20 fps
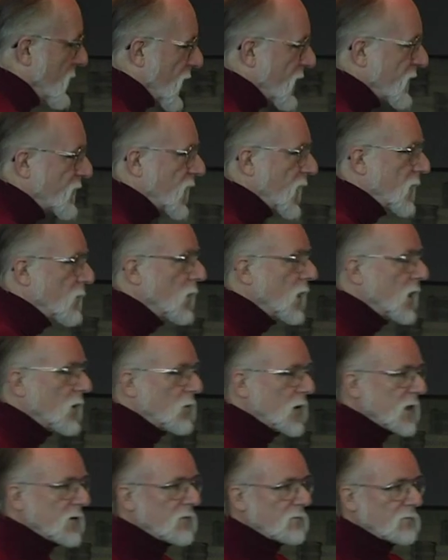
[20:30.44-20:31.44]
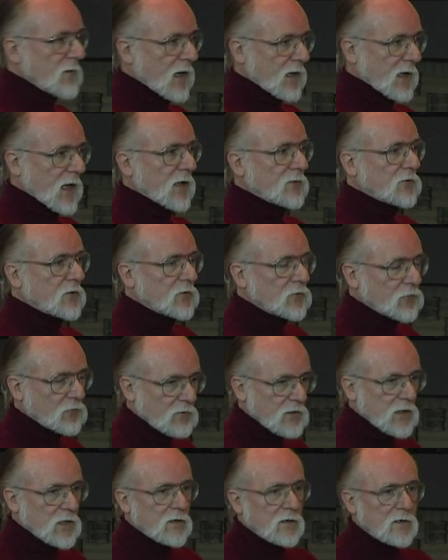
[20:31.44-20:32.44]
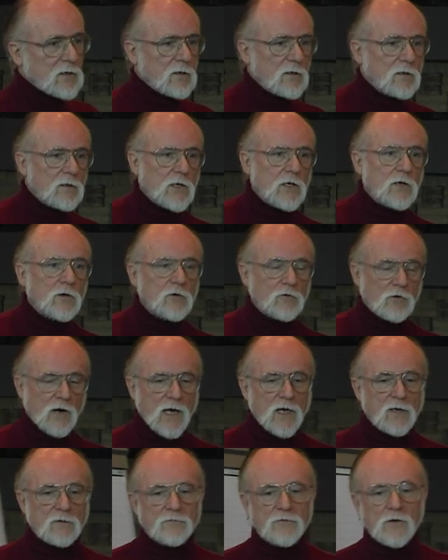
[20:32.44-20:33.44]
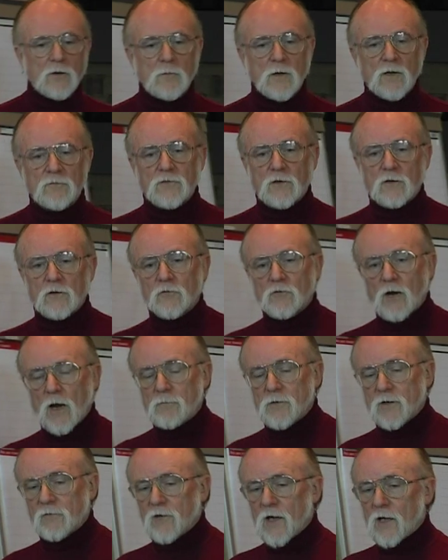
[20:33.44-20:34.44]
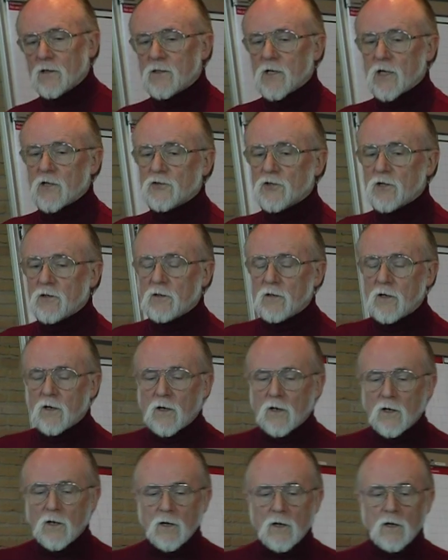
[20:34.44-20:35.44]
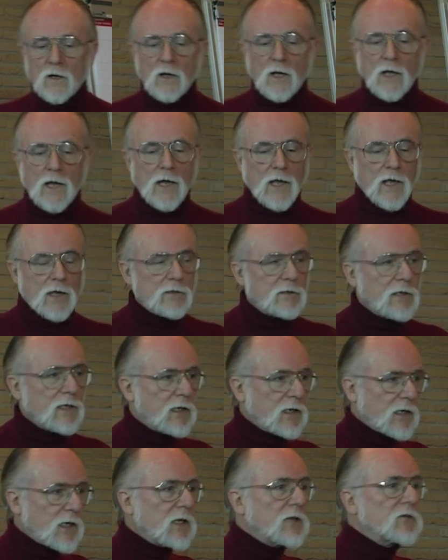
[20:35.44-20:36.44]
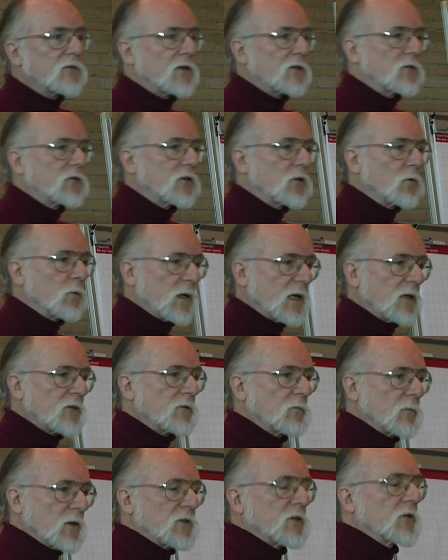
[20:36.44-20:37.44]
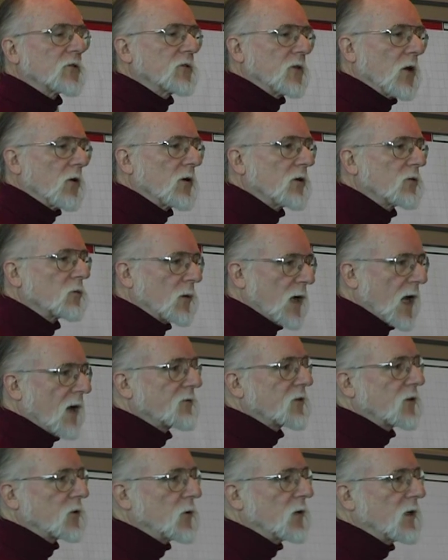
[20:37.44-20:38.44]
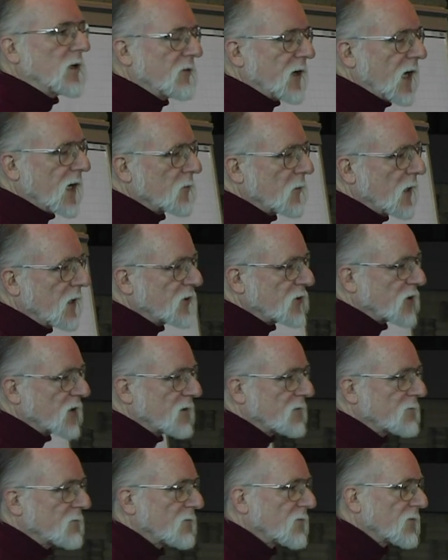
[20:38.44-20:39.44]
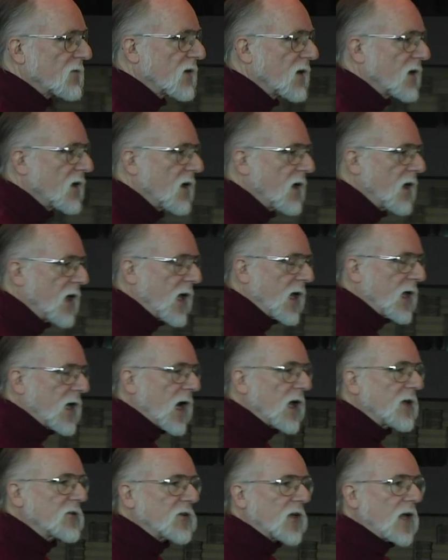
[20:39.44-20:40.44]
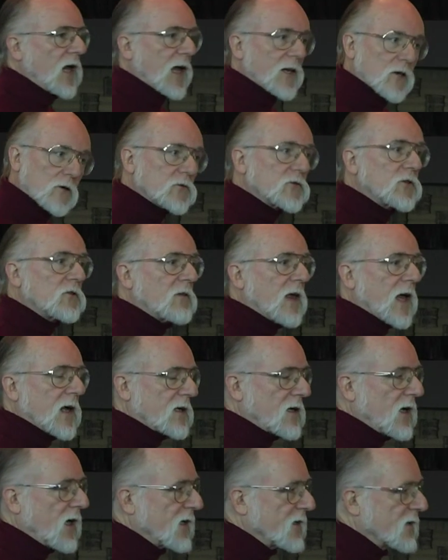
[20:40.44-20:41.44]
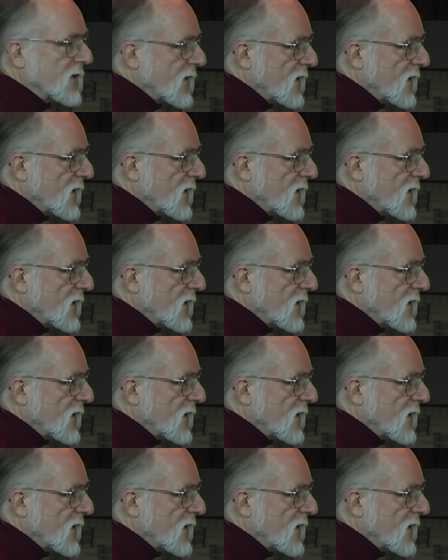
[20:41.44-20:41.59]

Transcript: they say, well, we have got this three year grant from a philanthropic foundation, and it ends in two weeks, and we just noticed we have to do an evaluation. And I say, I don't do that kind.